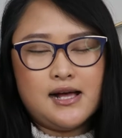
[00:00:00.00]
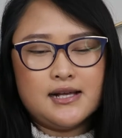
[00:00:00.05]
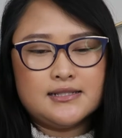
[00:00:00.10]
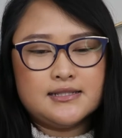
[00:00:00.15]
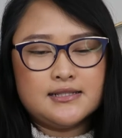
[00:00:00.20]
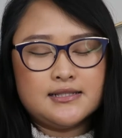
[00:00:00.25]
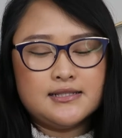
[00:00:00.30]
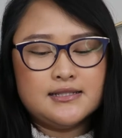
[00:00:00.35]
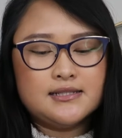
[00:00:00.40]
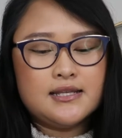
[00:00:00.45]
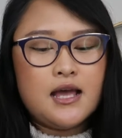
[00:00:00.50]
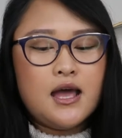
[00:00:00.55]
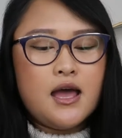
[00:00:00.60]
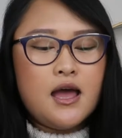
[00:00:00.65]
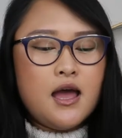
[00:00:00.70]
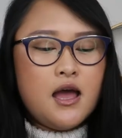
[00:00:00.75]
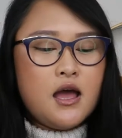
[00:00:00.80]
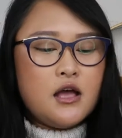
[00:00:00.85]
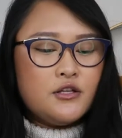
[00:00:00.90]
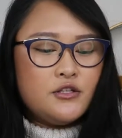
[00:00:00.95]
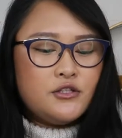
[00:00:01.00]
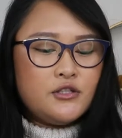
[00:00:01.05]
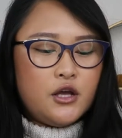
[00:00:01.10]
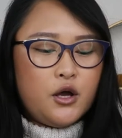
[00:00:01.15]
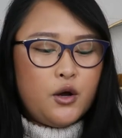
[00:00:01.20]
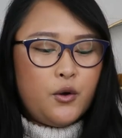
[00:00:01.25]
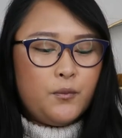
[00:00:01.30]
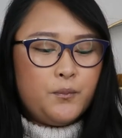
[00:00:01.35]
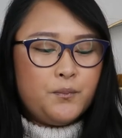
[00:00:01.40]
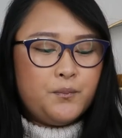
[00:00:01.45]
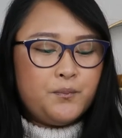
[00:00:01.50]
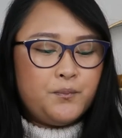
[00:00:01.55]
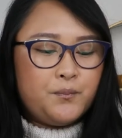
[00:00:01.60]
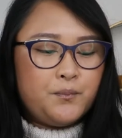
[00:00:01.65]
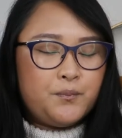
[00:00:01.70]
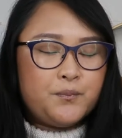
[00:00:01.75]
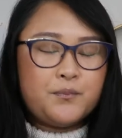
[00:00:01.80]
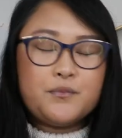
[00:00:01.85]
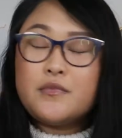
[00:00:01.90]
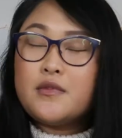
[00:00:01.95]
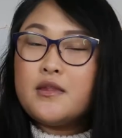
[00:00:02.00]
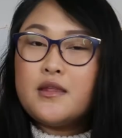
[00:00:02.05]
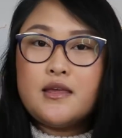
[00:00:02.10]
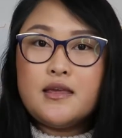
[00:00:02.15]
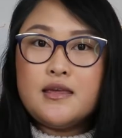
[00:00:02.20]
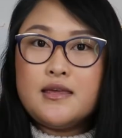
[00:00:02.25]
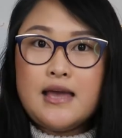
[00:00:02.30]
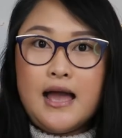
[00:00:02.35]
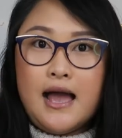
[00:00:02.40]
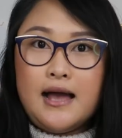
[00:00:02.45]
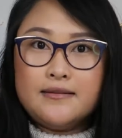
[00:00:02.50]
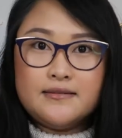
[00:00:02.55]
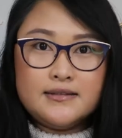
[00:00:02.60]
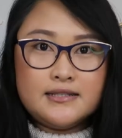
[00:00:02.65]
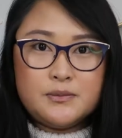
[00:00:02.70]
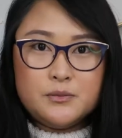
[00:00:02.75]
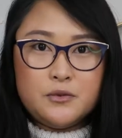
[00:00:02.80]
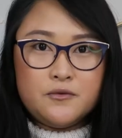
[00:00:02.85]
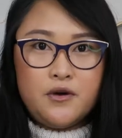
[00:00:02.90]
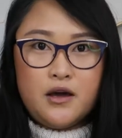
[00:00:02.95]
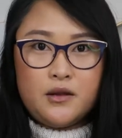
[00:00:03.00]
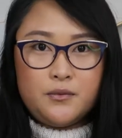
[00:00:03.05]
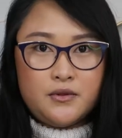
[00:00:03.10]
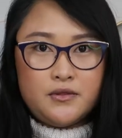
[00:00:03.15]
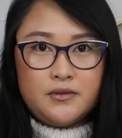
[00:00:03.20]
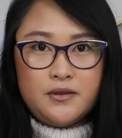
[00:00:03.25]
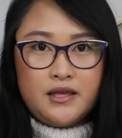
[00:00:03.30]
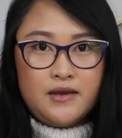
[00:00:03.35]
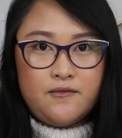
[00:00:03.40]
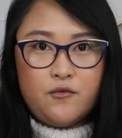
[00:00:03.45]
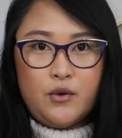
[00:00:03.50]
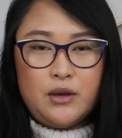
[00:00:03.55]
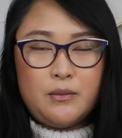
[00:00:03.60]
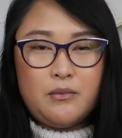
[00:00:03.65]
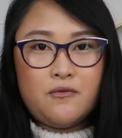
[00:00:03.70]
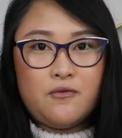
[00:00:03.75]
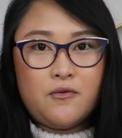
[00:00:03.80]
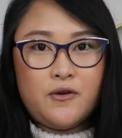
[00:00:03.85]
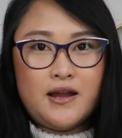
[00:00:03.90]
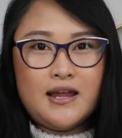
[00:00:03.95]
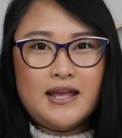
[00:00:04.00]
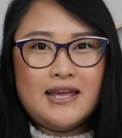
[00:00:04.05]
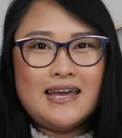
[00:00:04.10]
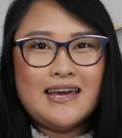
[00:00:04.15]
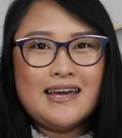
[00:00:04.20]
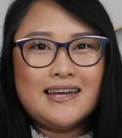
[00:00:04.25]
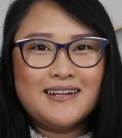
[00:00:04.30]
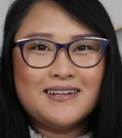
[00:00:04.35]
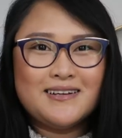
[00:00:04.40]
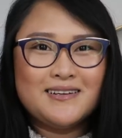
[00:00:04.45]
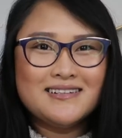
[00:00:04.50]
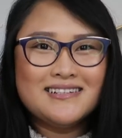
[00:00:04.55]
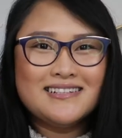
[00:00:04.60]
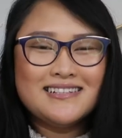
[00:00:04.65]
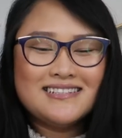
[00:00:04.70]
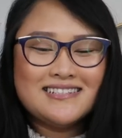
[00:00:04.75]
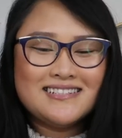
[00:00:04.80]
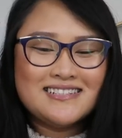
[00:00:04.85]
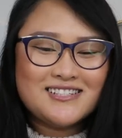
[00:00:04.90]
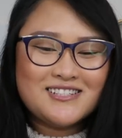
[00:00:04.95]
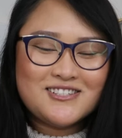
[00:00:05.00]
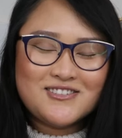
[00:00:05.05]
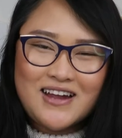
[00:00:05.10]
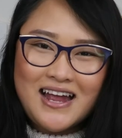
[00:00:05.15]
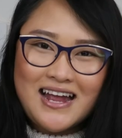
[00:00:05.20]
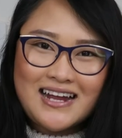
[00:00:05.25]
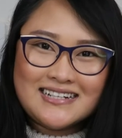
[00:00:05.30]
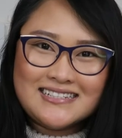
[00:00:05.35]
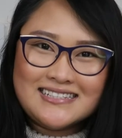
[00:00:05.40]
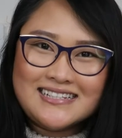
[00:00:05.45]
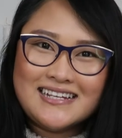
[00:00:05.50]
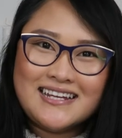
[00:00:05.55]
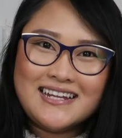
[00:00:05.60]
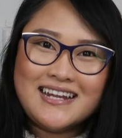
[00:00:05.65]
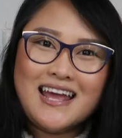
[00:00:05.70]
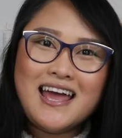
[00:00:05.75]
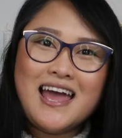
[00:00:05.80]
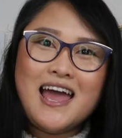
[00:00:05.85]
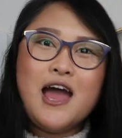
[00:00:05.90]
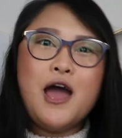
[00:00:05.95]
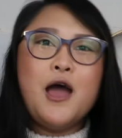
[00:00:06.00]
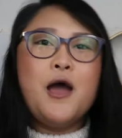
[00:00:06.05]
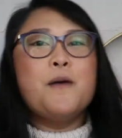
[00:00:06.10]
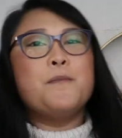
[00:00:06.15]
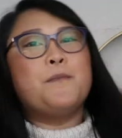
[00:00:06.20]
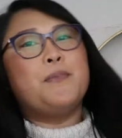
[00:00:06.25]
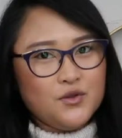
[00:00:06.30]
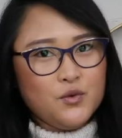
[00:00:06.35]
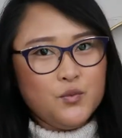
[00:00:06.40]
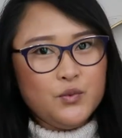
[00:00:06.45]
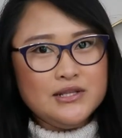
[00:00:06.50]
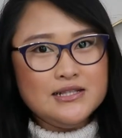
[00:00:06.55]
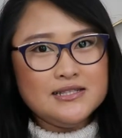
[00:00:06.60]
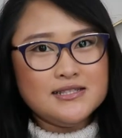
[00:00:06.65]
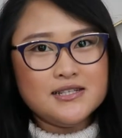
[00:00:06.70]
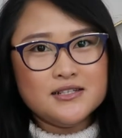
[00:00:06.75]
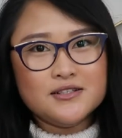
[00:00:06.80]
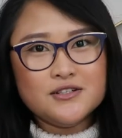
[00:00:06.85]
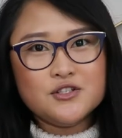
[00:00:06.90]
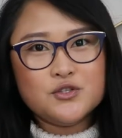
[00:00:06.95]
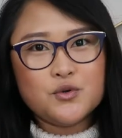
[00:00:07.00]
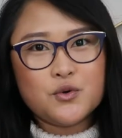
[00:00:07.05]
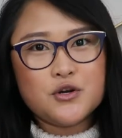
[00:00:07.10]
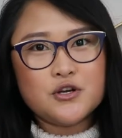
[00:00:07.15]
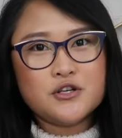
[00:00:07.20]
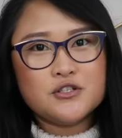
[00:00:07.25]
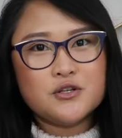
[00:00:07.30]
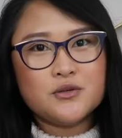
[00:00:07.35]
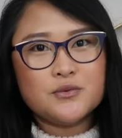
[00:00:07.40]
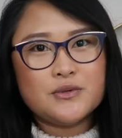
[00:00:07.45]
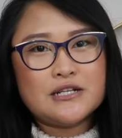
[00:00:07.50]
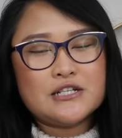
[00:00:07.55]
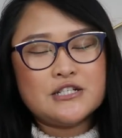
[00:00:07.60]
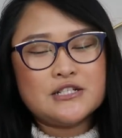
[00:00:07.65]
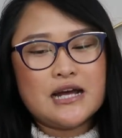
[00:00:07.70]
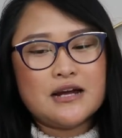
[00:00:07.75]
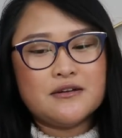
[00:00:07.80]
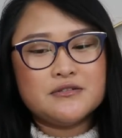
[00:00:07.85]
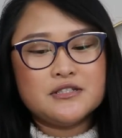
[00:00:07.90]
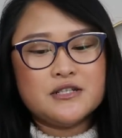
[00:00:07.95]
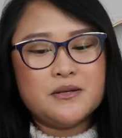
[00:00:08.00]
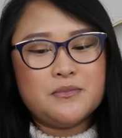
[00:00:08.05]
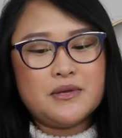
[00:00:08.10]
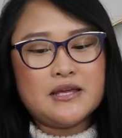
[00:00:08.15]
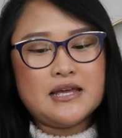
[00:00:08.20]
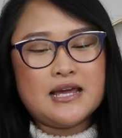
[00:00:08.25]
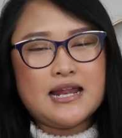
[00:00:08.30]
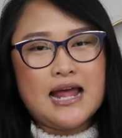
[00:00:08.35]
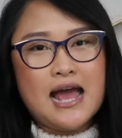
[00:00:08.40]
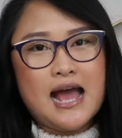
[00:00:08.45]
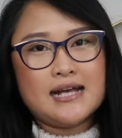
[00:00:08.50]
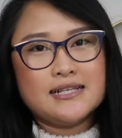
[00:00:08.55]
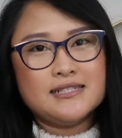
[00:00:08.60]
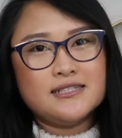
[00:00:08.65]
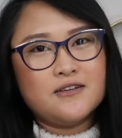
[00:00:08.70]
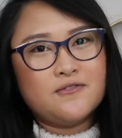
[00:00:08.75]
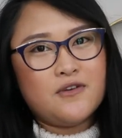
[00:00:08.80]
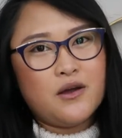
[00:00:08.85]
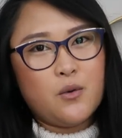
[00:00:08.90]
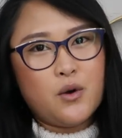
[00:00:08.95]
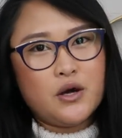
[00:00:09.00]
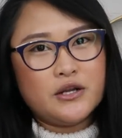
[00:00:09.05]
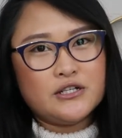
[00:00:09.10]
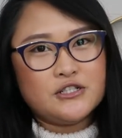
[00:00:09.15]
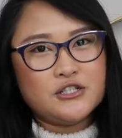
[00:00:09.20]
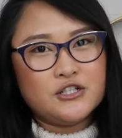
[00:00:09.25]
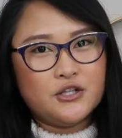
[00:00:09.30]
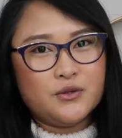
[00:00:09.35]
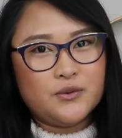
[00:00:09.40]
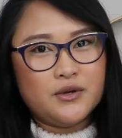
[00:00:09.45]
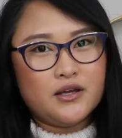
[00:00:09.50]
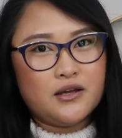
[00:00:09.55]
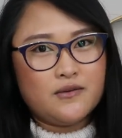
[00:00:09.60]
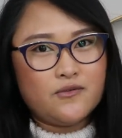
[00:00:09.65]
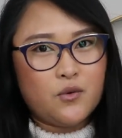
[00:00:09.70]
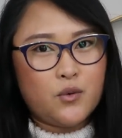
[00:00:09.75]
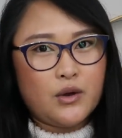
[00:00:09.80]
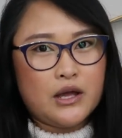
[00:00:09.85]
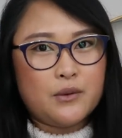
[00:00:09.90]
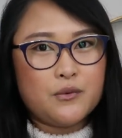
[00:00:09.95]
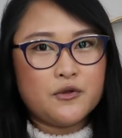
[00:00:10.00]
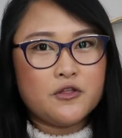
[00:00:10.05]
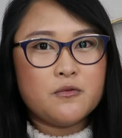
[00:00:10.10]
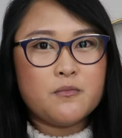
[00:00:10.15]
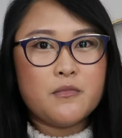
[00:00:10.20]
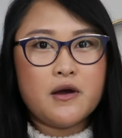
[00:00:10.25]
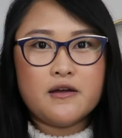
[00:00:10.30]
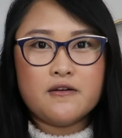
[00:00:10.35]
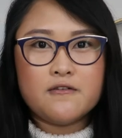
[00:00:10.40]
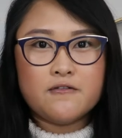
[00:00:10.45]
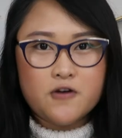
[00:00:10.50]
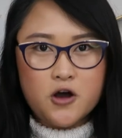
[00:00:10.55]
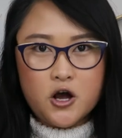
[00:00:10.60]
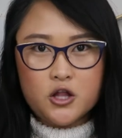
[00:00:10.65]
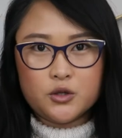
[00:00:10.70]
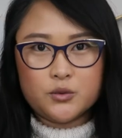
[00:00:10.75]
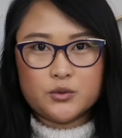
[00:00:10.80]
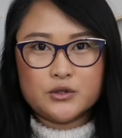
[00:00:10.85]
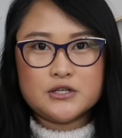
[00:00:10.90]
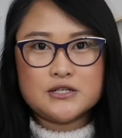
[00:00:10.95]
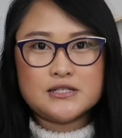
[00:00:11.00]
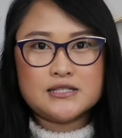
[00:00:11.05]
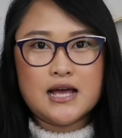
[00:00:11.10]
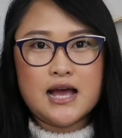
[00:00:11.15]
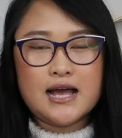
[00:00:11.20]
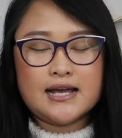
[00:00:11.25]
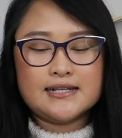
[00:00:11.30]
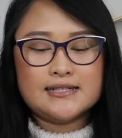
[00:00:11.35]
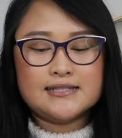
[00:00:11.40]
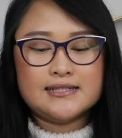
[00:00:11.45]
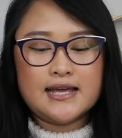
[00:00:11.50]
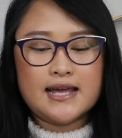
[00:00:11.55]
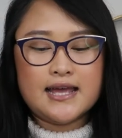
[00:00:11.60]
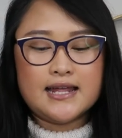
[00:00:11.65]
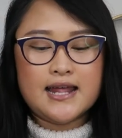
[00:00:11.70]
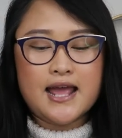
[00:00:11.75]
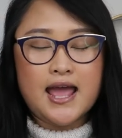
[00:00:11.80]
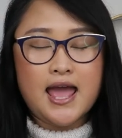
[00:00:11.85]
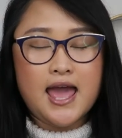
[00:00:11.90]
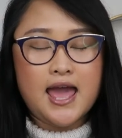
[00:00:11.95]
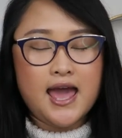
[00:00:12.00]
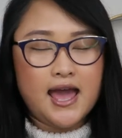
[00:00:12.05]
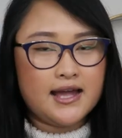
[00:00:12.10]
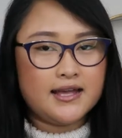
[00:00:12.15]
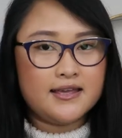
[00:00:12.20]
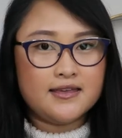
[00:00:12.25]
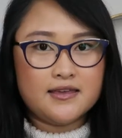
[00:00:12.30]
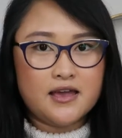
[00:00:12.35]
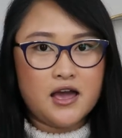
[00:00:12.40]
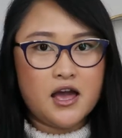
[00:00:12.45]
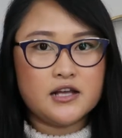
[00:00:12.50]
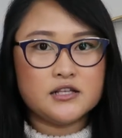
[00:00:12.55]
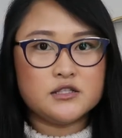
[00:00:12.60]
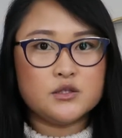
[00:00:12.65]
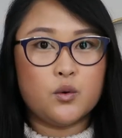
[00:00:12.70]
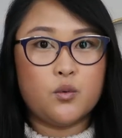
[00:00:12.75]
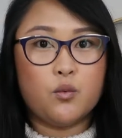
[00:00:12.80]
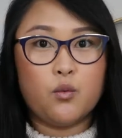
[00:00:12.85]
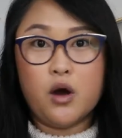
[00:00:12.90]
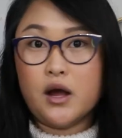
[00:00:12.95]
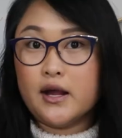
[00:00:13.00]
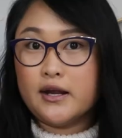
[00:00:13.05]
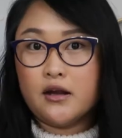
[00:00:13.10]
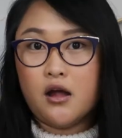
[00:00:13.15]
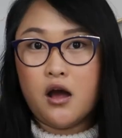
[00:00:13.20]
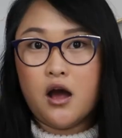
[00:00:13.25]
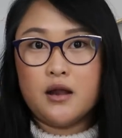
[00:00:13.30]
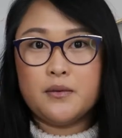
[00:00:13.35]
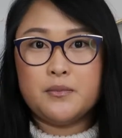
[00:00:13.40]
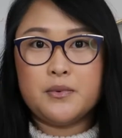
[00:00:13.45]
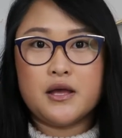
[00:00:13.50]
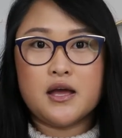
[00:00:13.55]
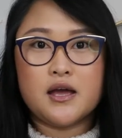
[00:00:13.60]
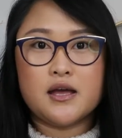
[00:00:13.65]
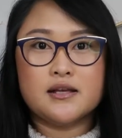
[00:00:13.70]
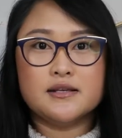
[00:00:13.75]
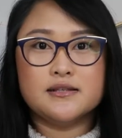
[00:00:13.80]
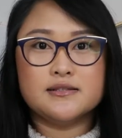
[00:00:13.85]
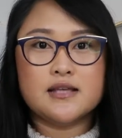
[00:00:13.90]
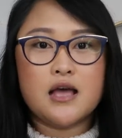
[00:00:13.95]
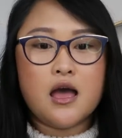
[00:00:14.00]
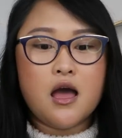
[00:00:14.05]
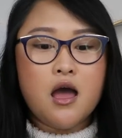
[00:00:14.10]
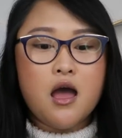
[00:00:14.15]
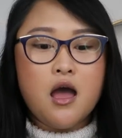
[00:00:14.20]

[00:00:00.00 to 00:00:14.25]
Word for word: glasses. So yeah, let's move on with the giveaway before I get distracted. When Silly George reached out to me and asked if I wanted to do a giveaway with my followers, I said, heck yes, why not? Because